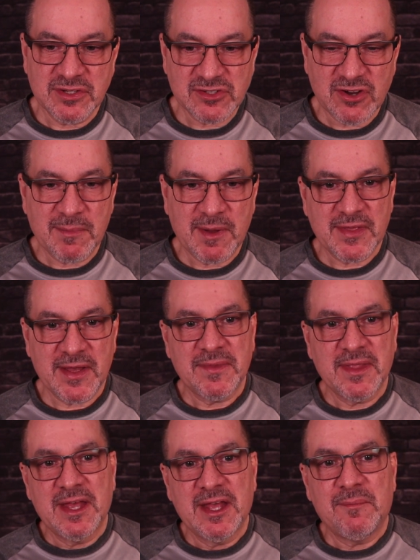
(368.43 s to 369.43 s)
Sorry about that.
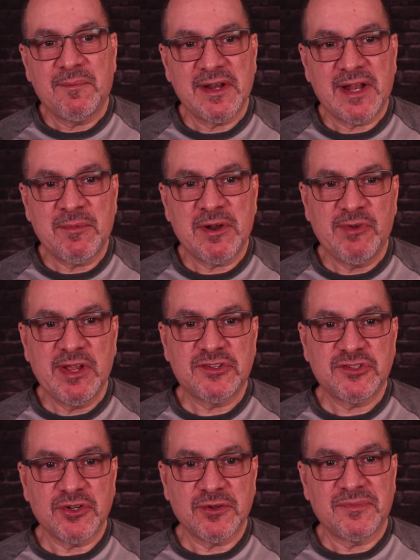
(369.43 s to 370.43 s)
But I'm going to read it
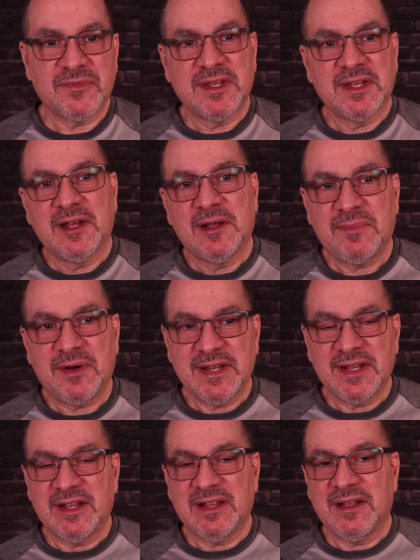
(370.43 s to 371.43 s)
to you. But
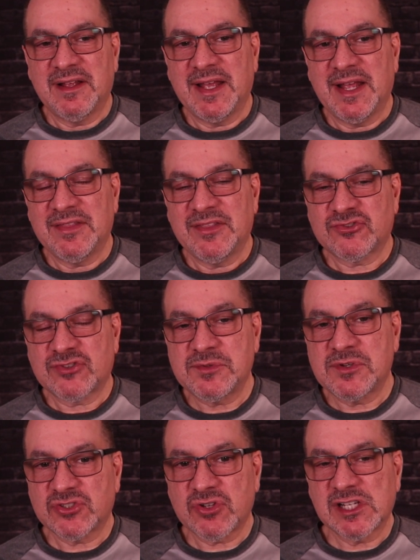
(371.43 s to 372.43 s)
the
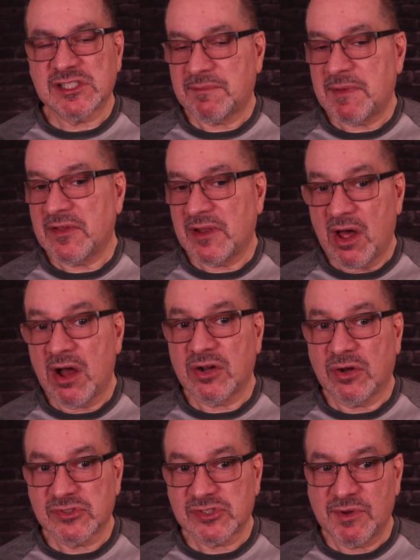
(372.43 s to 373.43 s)
scriptures us about the
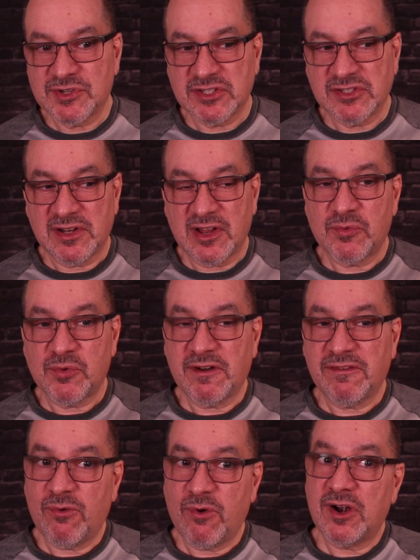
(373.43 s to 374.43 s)
logos, which is another word
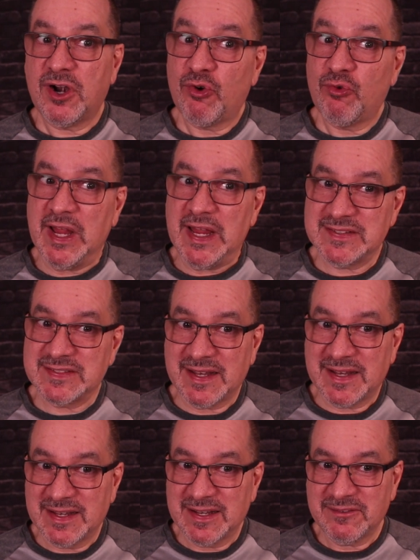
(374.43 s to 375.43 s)
for
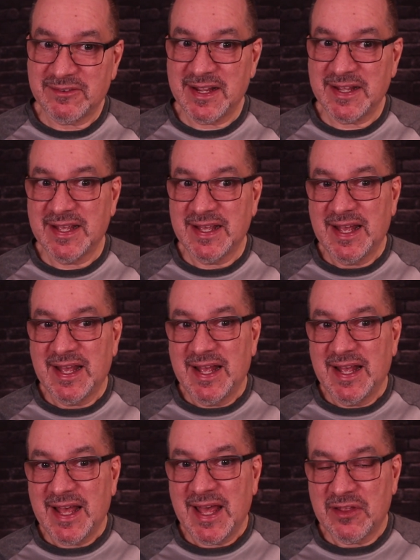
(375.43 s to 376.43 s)
reason, right?
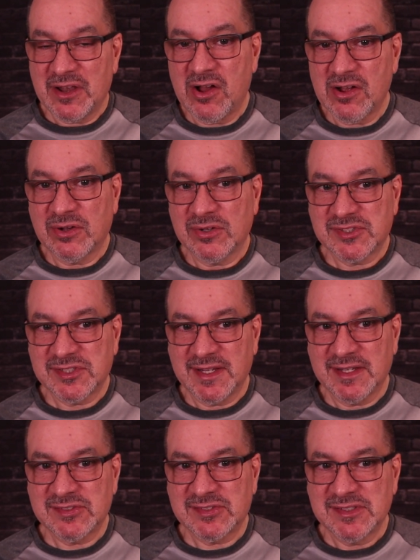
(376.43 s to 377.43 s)
And the logos
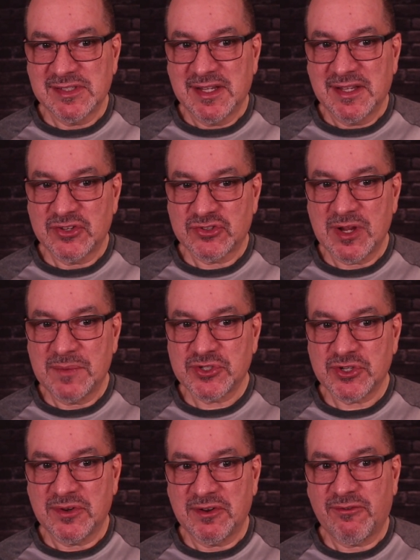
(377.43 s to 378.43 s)
is the
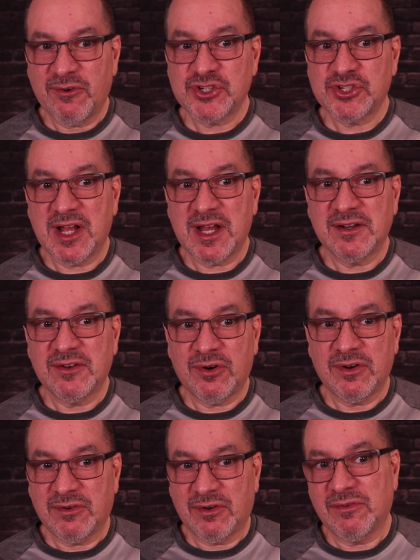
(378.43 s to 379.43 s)
scripture, First John
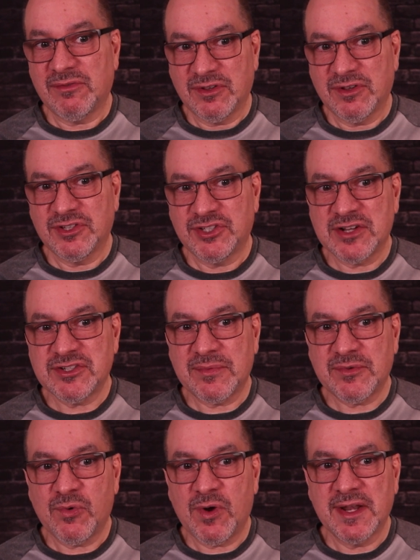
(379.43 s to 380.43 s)
or, or John
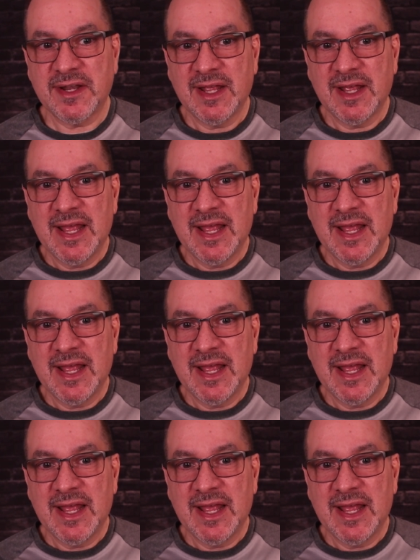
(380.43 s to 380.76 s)
chapter one.